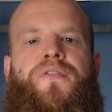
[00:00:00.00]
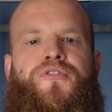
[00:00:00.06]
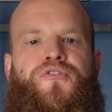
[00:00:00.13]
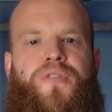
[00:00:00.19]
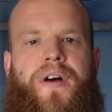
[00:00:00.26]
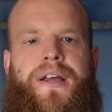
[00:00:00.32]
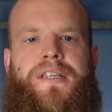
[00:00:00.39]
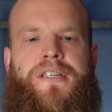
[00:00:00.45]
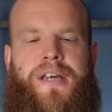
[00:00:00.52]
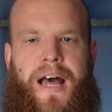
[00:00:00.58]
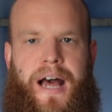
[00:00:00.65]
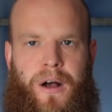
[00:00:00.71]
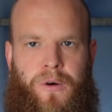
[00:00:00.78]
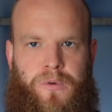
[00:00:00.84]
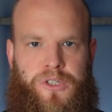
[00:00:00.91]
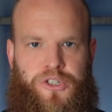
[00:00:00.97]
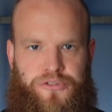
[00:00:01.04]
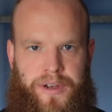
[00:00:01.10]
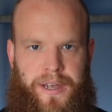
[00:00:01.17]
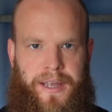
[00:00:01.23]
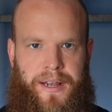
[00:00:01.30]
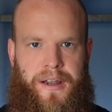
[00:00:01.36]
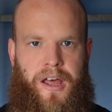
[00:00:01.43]
of trying to
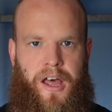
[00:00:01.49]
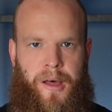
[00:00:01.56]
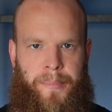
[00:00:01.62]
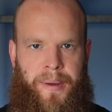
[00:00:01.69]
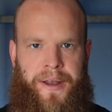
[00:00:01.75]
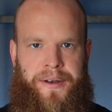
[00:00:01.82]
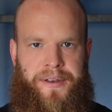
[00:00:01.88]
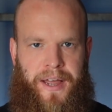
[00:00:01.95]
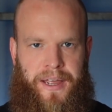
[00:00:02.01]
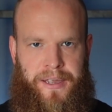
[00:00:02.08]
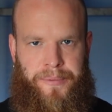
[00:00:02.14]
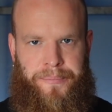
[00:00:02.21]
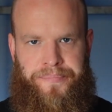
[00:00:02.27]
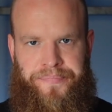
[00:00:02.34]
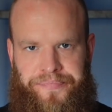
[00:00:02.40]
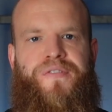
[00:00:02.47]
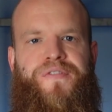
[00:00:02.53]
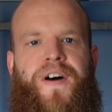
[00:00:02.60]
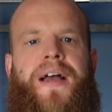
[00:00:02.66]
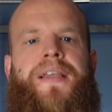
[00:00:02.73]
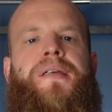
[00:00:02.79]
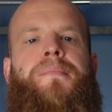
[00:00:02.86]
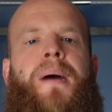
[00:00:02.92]
out-train a bad diet.
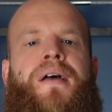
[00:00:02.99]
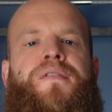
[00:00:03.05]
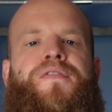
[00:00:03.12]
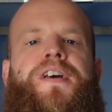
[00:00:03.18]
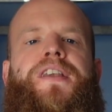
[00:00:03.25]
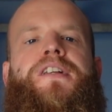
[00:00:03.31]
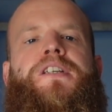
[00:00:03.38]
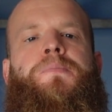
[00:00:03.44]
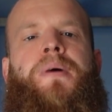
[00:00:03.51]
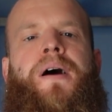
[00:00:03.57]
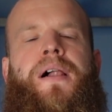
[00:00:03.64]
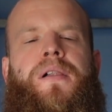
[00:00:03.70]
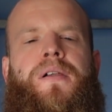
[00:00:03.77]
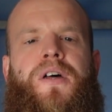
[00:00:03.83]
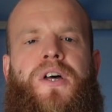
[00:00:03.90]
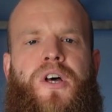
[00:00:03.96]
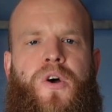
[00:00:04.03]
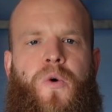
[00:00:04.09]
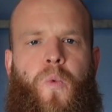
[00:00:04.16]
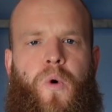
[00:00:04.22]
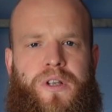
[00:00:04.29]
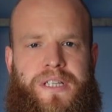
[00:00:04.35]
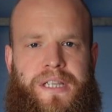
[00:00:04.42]
Finding my fitness pal
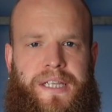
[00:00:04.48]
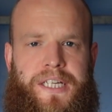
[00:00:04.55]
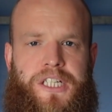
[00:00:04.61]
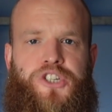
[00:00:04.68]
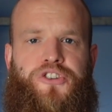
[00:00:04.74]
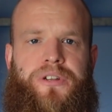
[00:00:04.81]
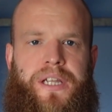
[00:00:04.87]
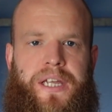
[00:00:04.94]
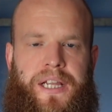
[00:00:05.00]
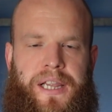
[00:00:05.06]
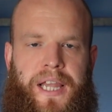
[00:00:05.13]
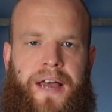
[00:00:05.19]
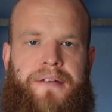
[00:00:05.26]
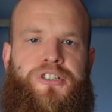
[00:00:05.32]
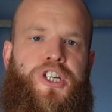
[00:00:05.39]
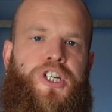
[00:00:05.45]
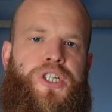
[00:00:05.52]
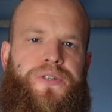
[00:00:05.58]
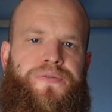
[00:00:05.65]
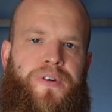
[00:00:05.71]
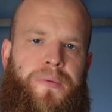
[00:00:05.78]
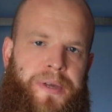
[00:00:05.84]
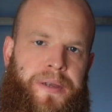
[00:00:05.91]
was literally
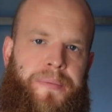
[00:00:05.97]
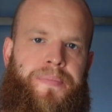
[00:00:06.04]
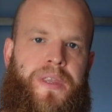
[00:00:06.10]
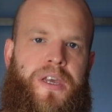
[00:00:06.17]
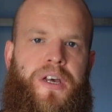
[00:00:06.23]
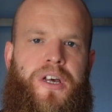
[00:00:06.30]
life-changing for me.